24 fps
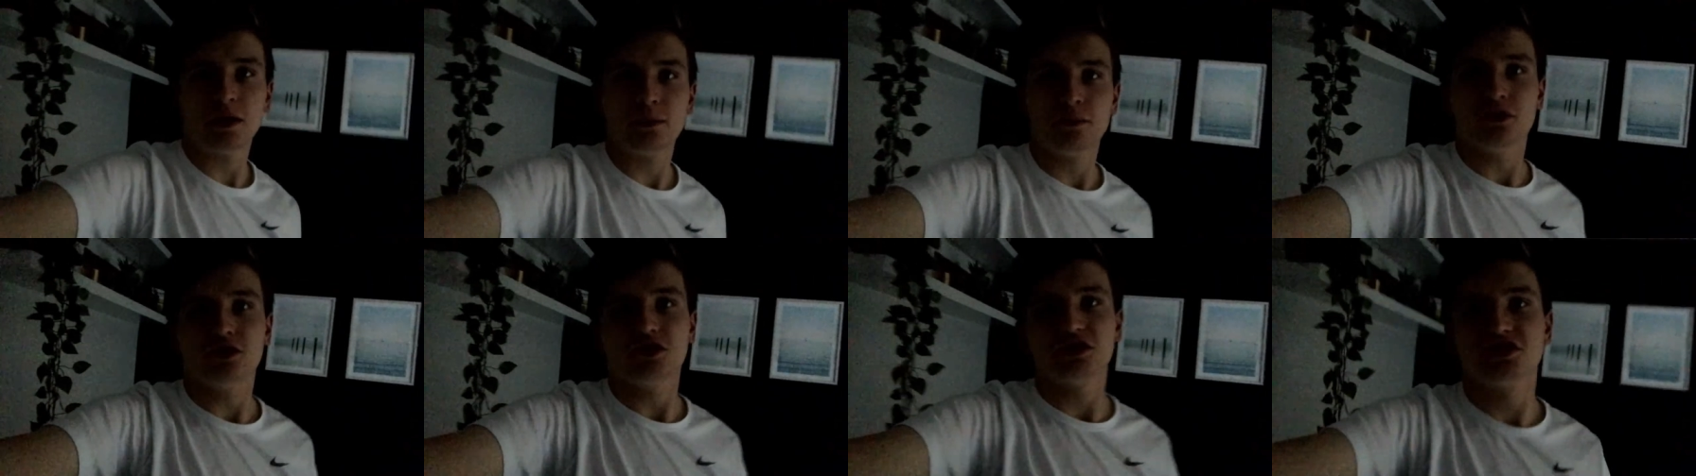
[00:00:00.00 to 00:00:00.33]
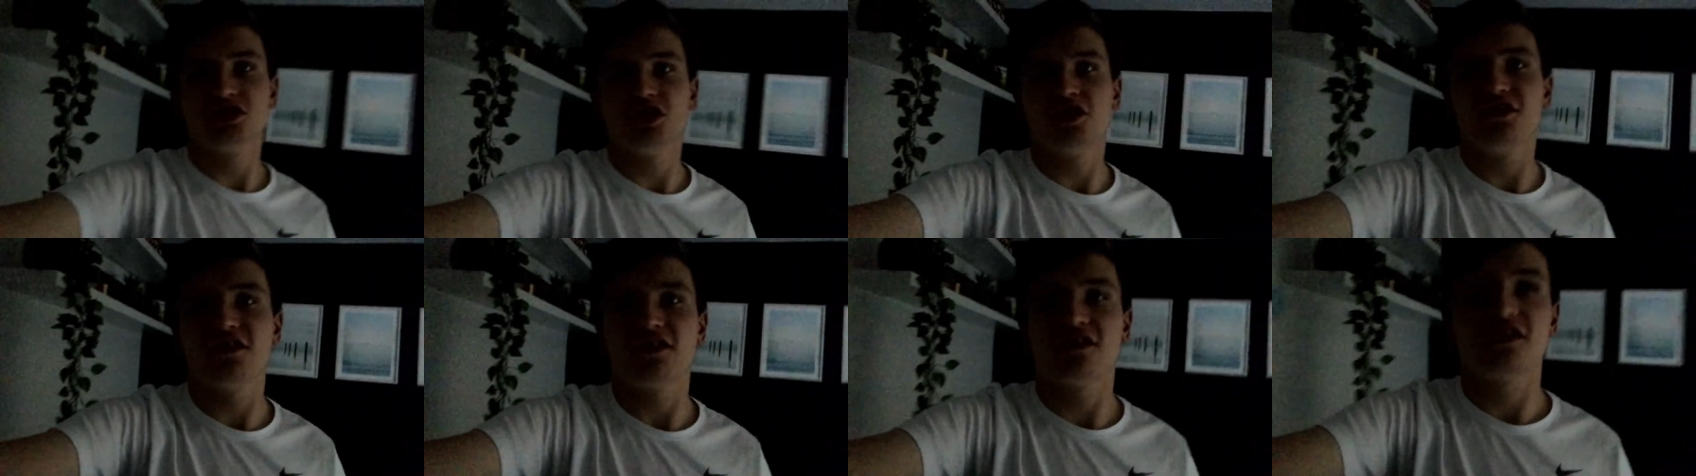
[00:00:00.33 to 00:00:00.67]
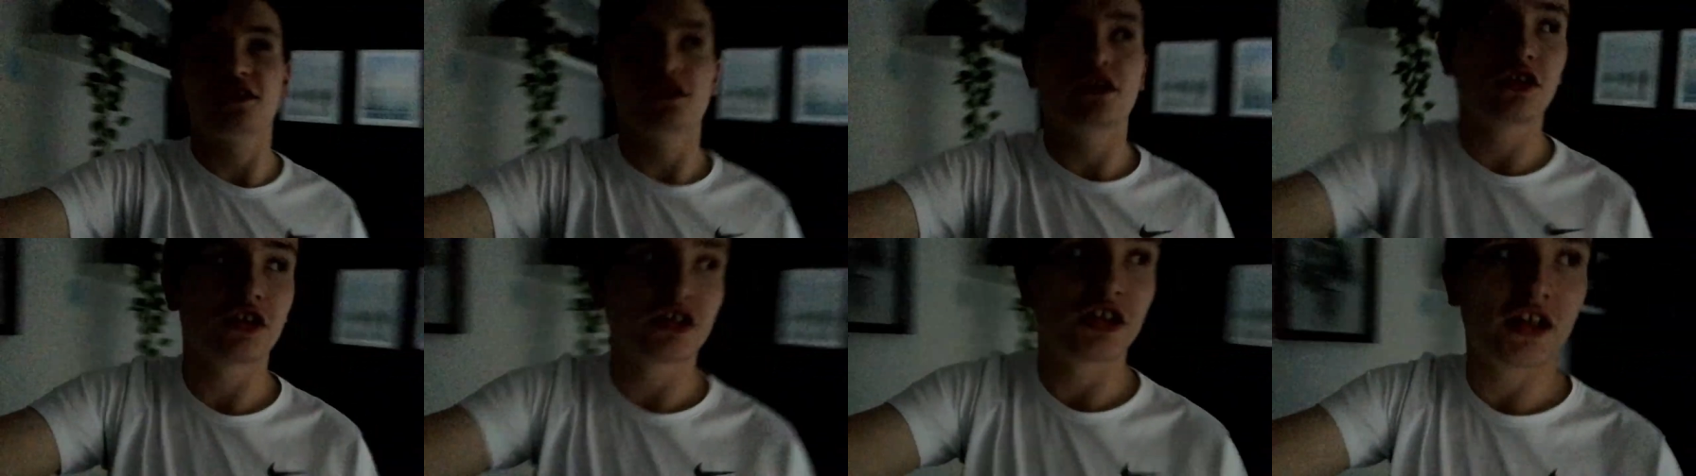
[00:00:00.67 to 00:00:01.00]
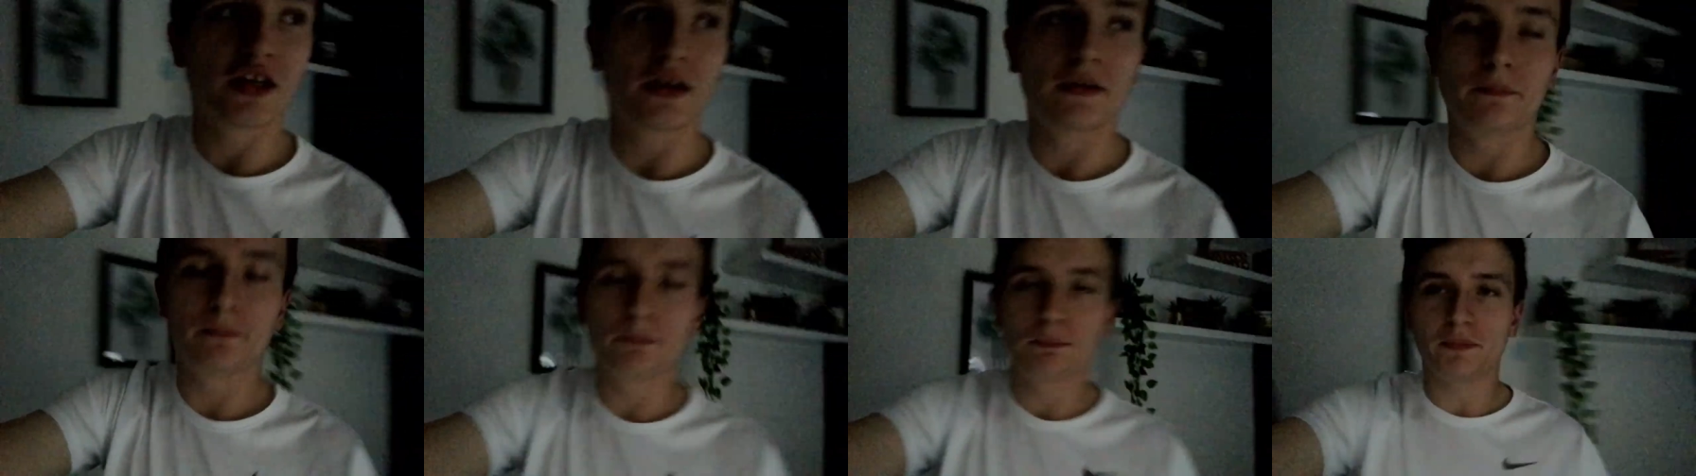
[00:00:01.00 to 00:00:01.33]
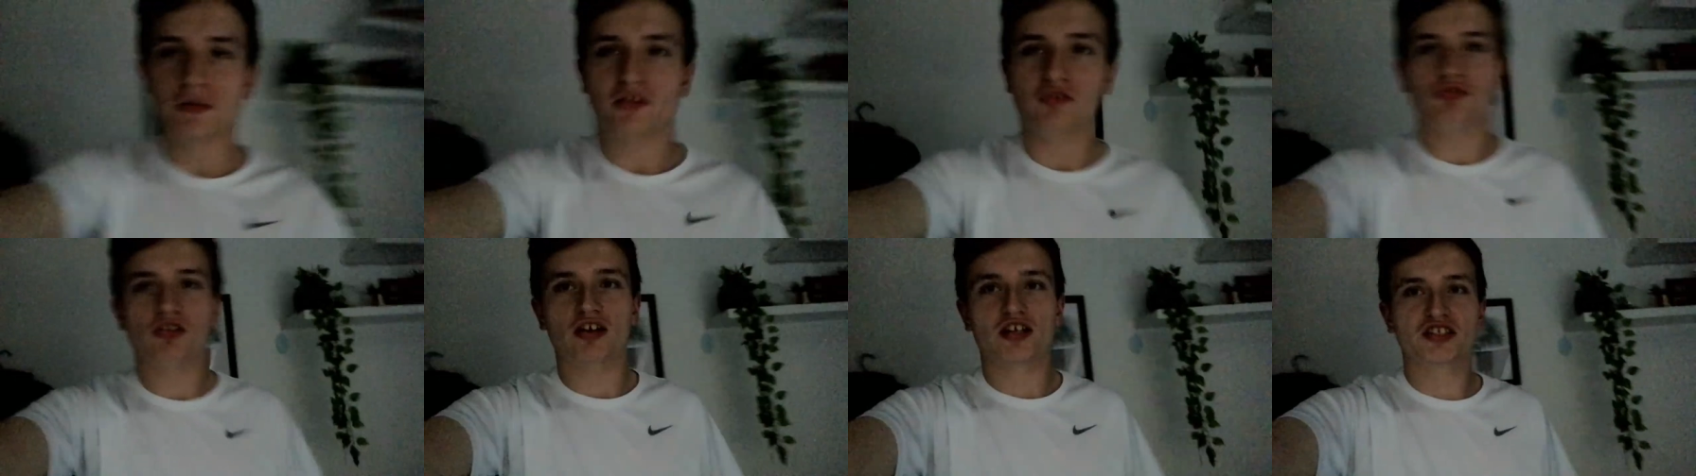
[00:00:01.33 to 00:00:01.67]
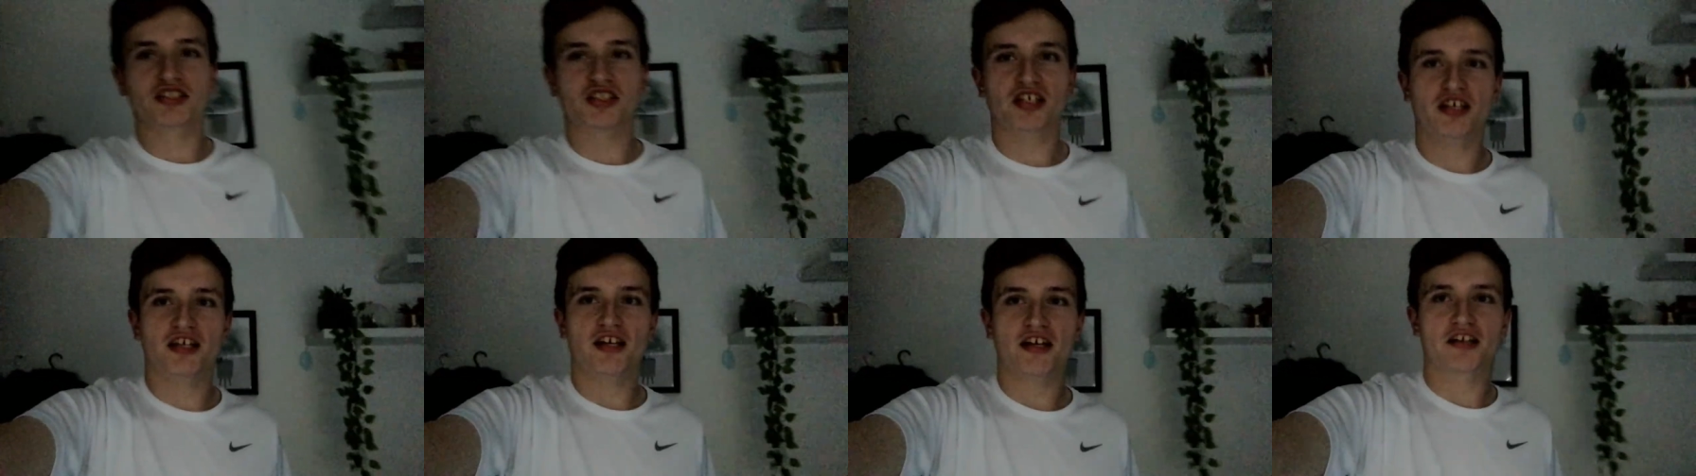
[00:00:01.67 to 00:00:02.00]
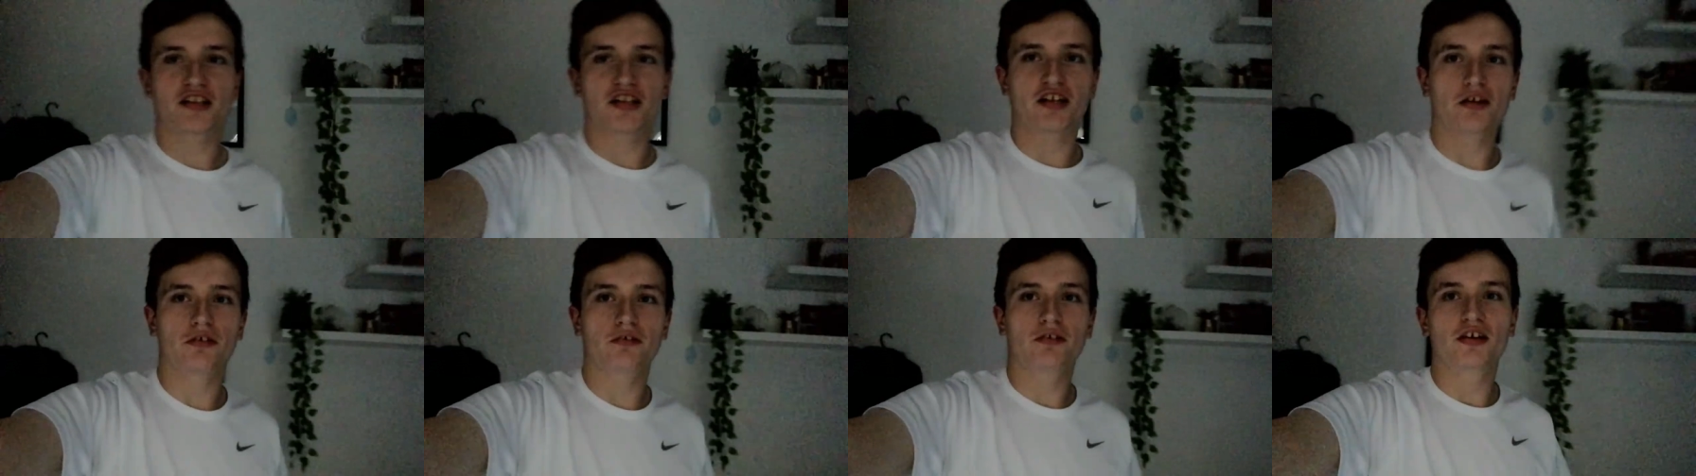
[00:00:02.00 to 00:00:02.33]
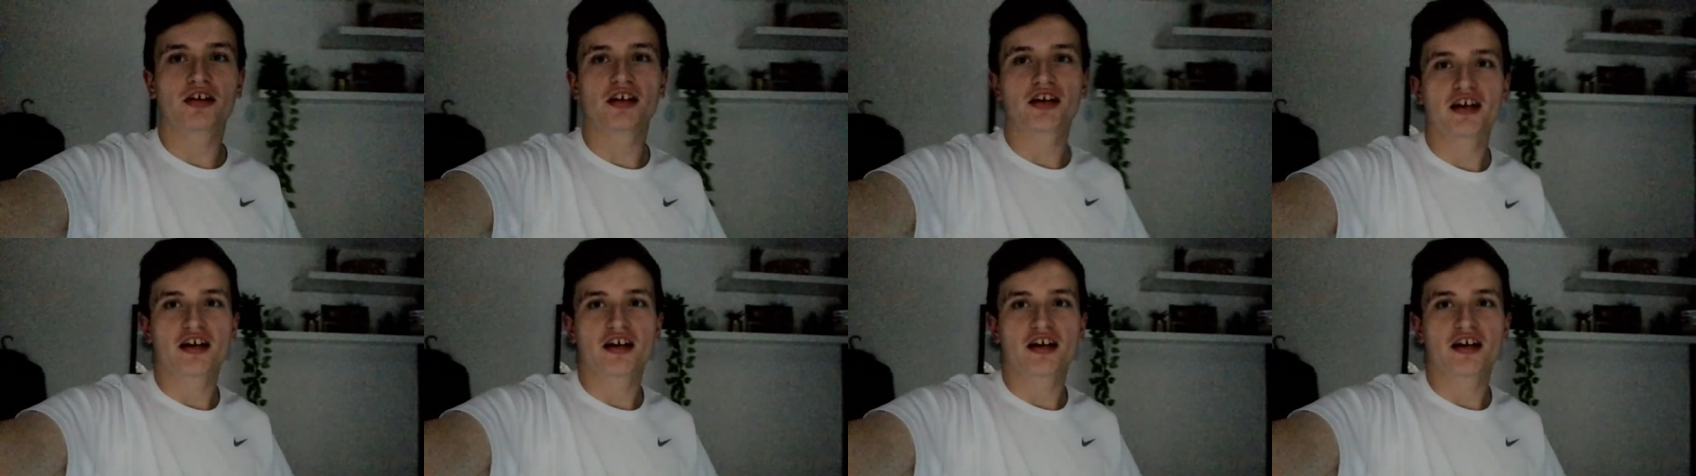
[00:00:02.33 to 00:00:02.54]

I'm not sure it's still gonna be trashy, I don't know.